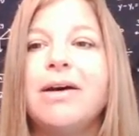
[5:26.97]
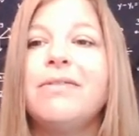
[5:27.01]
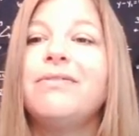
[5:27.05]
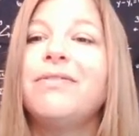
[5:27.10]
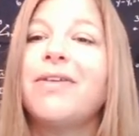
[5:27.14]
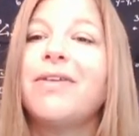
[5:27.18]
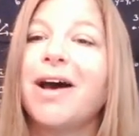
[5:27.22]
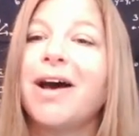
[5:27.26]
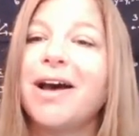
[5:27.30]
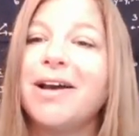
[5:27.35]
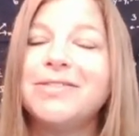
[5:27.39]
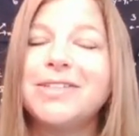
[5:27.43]

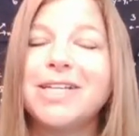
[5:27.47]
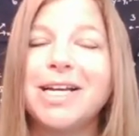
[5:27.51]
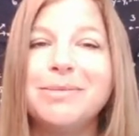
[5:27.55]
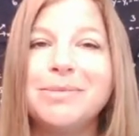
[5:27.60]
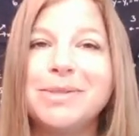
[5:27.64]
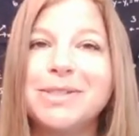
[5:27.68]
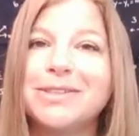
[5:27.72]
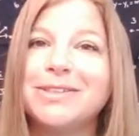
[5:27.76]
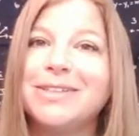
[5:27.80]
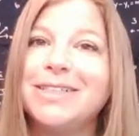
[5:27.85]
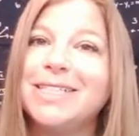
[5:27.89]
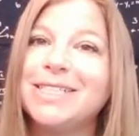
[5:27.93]
5
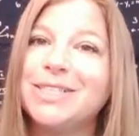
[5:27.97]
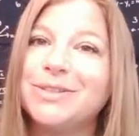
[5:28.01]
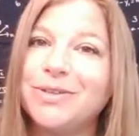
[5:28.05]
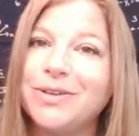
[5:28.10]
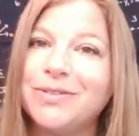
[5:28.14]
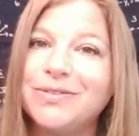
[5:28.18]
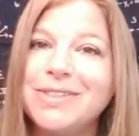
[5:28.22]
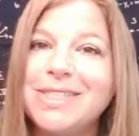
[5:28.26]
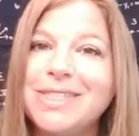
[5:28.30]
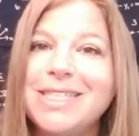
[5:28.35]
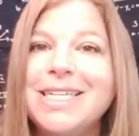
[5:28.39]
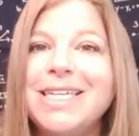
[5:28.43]
times 3 is
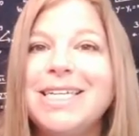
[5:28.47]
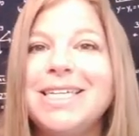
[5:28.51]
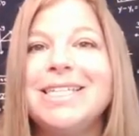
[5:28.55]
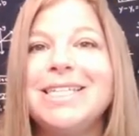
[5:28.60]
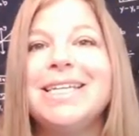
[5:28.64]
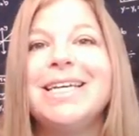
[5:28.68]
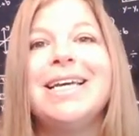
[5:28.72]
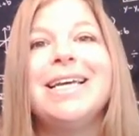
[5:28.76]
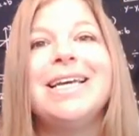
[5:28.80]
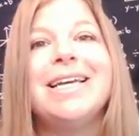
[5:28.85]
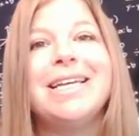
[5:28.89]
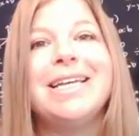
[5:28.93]

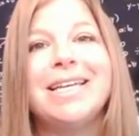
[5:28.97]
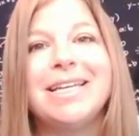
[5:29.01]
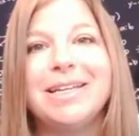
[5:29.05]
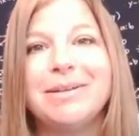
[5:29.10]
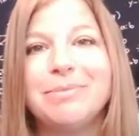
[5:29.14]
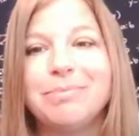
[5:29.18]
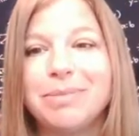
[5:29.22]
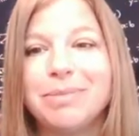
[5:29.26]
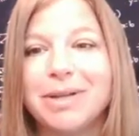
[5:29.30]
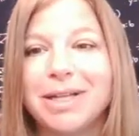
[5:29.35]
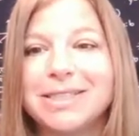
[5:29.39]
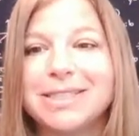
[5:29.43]
15
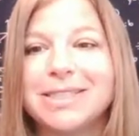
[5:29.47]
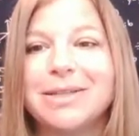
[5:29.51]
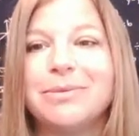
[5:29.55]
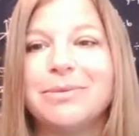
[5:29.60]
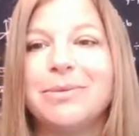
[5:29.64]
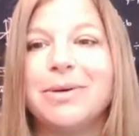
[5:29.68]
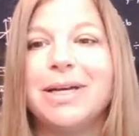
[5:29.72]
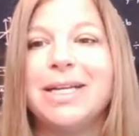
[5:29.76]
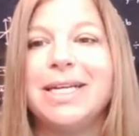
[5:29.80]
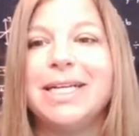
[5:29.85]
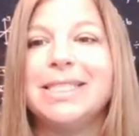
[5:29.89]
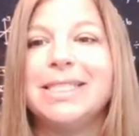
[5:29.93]
plus the
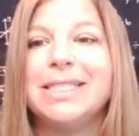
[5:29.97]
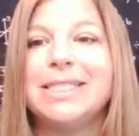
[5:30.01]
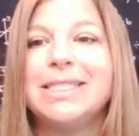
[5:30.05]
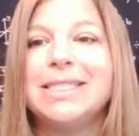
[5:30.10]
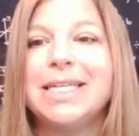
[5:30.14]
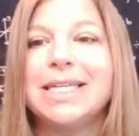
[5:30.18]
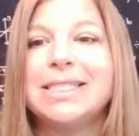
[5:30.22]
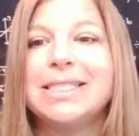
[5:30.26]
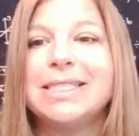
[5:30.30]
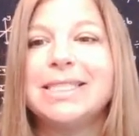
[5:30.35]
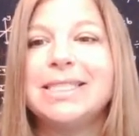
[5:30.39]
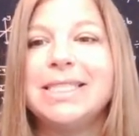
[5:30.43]
1 is
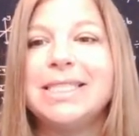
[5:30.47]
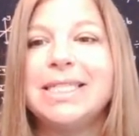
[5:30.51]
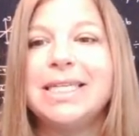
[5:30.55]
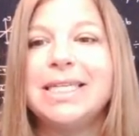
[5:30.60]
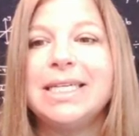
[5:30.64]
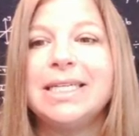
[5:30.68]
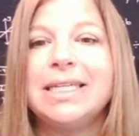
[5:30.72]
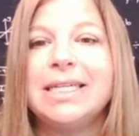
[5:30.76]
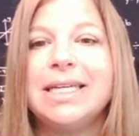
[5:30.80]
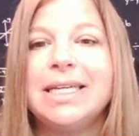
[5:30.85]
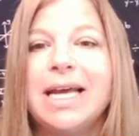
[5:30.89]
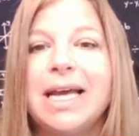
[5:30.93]

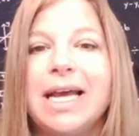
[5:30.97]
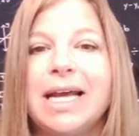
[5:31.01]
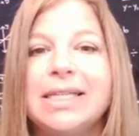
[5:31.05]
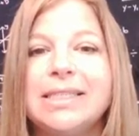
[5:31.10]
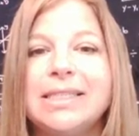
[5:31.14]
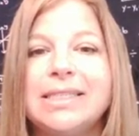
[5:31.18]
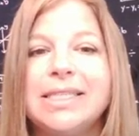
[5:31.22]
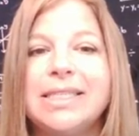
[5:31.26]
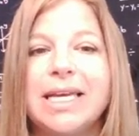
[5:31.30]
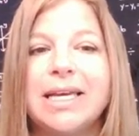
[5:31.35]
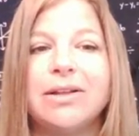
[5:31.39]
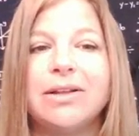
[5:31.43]
16. And
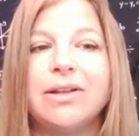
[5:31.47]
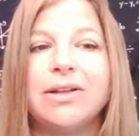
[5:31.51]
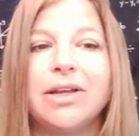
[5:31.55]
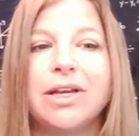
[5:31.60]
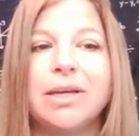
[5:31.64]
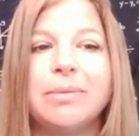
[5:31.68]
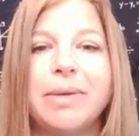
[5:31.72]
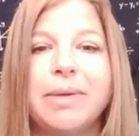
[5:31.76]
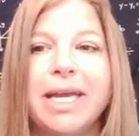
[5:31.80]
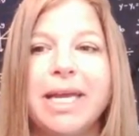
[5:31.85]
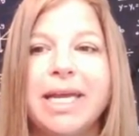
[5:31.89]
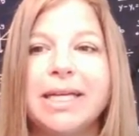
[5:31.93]
take a look
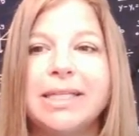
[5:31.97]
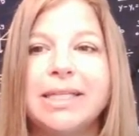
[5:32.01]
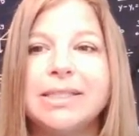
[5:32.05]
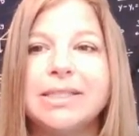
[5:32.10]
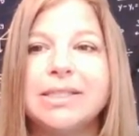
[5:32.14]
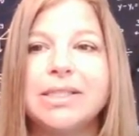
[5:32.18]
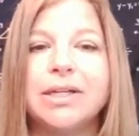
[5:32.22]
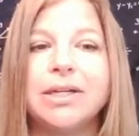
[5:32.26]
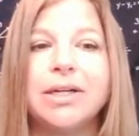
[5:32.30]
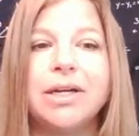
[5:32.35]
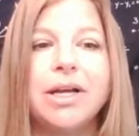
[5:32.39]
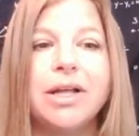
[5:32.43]
at my
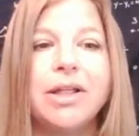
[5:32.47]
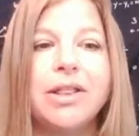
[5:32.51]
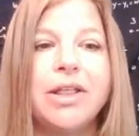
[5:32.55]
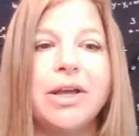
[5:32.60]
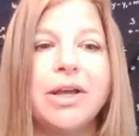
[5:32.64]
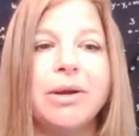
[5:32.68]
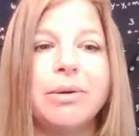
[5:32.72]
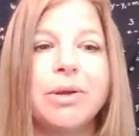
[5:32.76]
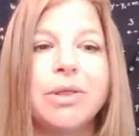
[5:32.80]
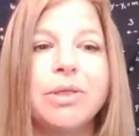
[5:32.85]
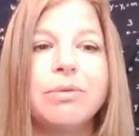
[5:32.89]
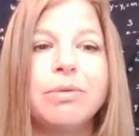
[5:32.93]
answer.
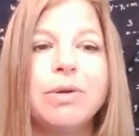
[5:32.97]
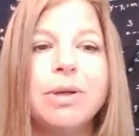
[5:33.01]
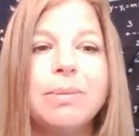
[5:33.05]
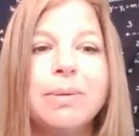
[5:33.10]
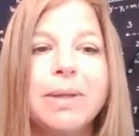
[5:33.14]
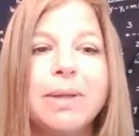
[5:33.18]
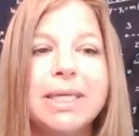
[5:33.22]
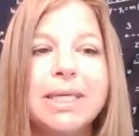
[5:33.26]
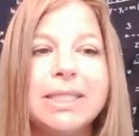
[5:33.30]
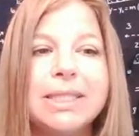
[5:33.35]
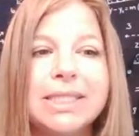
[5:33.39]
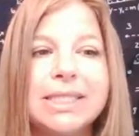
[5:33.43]
There were 3
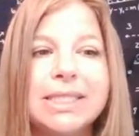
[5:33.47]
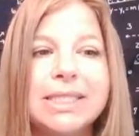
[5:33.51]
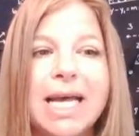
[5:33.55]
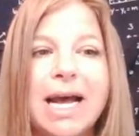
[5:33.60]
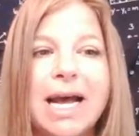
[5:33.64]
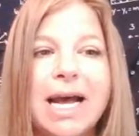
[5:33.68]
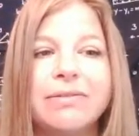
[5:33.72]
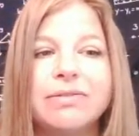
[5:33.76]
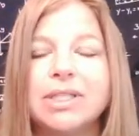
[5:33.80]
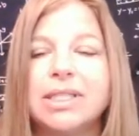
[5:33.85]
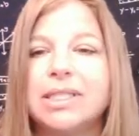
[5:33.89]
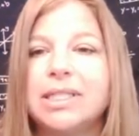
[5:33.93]
places
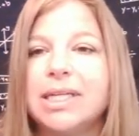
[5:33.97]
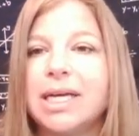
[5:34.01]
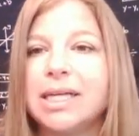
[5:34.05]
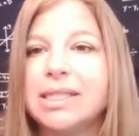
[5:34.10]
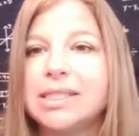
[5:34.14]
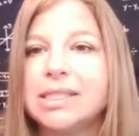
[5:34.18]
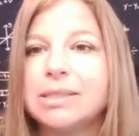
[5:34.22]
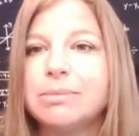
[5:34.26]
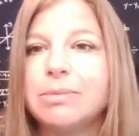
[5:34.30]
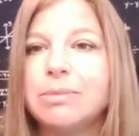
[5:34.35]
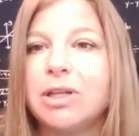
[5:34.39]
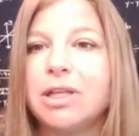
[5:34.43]
after the
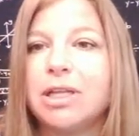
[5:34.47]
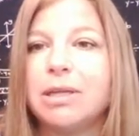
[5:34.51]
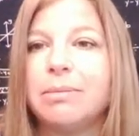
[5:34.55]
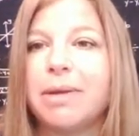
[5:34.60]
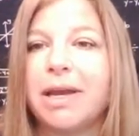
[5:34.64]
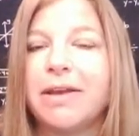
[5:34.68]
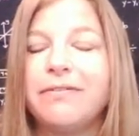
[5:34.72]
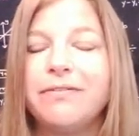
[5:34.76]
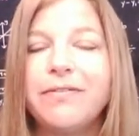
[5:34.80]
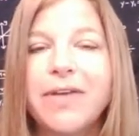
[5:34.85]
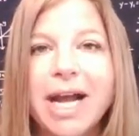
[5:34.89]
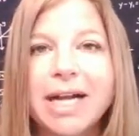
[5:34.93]
decimal in
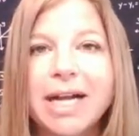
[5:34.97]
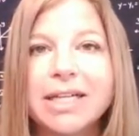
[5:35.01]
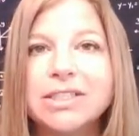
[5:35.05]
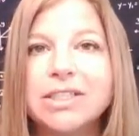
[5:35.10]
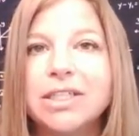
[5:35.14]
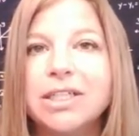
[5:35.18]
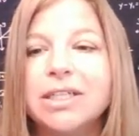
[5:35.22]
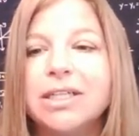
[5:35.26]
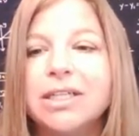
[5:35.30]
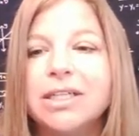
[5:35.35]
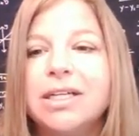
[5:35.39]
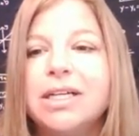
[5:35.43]
my
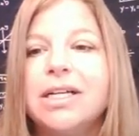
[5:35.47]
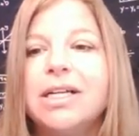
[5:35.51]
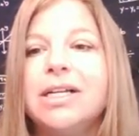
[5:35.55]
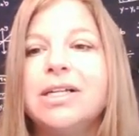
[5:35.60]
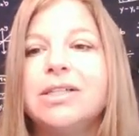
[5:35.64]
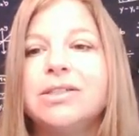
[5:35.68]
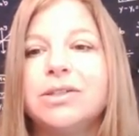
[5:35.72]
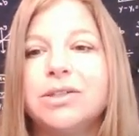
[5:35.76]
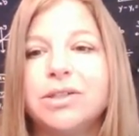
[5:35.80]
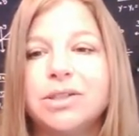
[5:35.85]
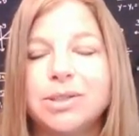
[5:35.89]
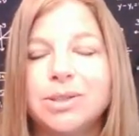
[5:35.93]
factor,
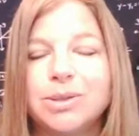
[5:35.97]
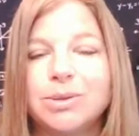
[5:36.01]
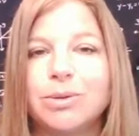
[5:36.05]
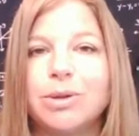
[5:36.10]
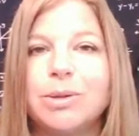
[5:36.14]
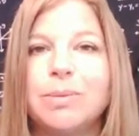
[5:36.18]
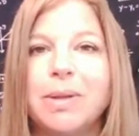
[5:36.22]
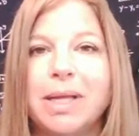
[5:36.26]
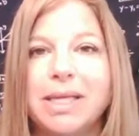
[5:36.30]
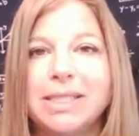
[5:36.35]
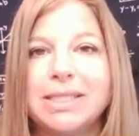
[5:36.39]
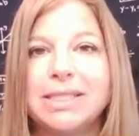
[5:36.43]
so there's
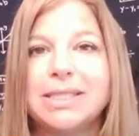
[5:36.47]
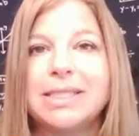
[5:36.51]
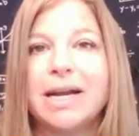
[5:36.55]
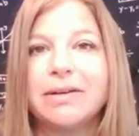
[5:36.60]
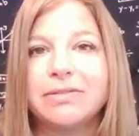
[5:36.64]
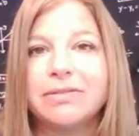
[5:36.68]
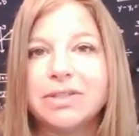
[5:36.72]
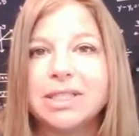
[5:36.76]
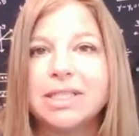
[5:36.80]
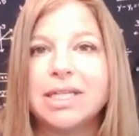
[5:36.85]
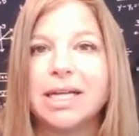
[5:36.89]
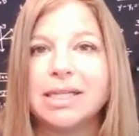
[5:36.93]
3 places
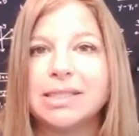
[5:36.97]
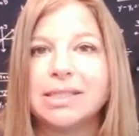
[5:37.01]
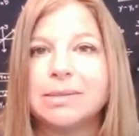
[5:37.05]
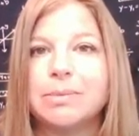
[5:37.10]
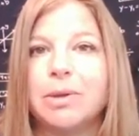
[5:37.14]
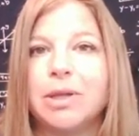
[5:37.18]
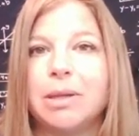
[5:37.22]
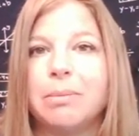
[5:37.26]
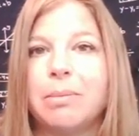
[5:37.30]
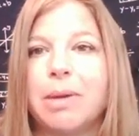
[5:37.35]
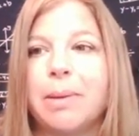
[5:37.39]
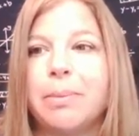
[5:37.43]
after the
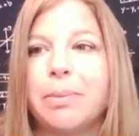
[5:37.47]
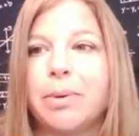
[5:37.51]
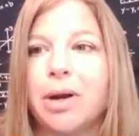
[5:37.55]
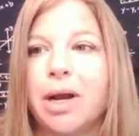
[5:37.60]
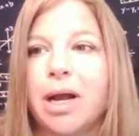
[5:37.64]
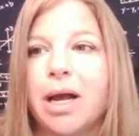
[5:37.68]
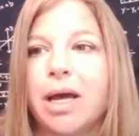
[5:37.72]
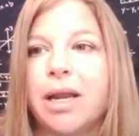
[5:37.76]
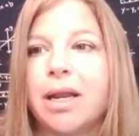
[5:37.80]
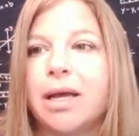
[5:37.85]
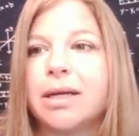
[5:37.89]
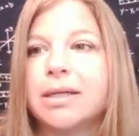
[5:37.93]
decimal in my
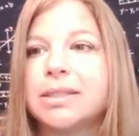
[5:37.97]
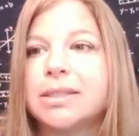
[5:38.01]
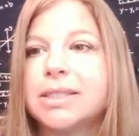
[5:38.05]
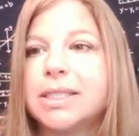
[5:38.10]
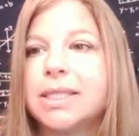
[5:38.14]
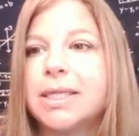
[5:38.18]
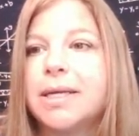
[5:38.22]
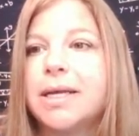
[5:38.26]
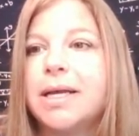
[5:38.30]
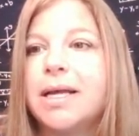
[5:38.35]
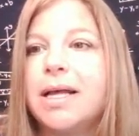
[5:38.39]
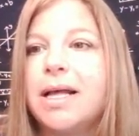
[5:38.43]
product.
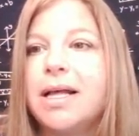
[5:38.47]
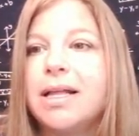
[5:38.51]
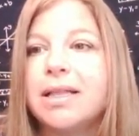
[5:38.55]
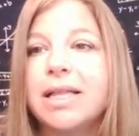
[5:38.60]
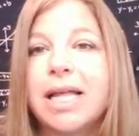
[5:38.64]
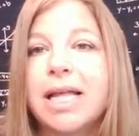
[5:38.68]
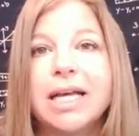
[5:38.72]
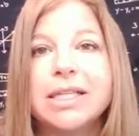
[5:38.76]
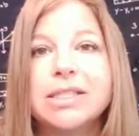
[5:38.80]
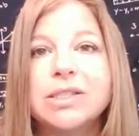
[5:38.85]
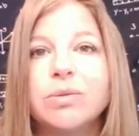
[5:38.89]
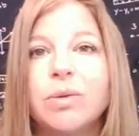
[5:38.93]

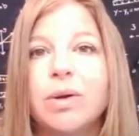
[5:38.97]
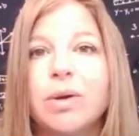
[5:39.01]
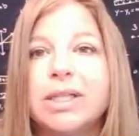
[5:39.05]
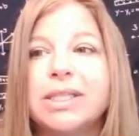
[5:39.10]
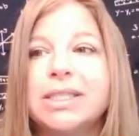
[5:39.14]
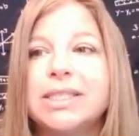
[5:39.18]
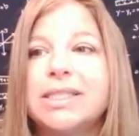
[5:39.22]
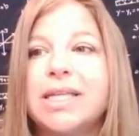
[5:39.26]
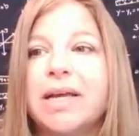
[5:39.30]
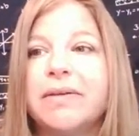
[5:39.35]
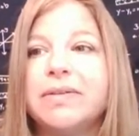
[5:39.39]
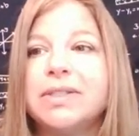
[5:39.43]
Last one,
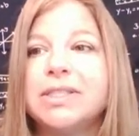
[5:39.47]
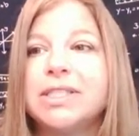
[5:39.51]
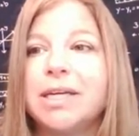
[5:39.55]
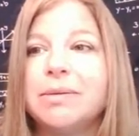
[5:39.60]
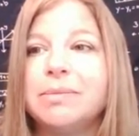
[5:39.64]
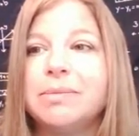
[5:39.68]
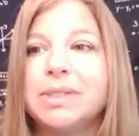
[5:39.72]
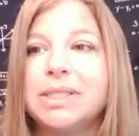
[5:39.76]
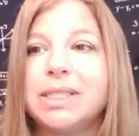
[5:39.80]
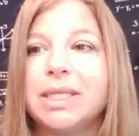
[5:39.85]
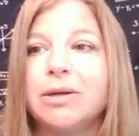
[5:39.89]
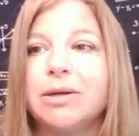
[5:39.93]
7
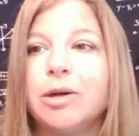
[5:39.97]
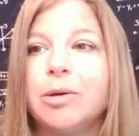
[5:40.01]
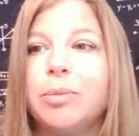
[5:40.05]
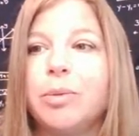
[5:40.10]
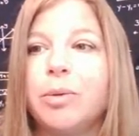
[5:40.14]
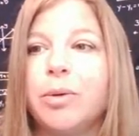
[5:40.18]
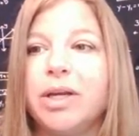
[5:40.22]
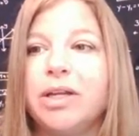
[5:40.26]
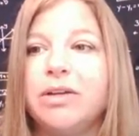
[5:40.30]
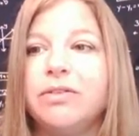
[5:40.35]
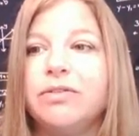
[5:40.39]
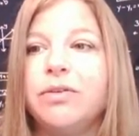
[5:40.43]
times
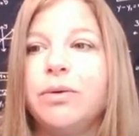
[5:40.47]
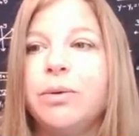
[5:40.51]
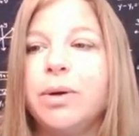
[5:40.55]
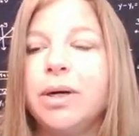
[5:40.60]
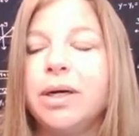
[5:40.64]
0.4.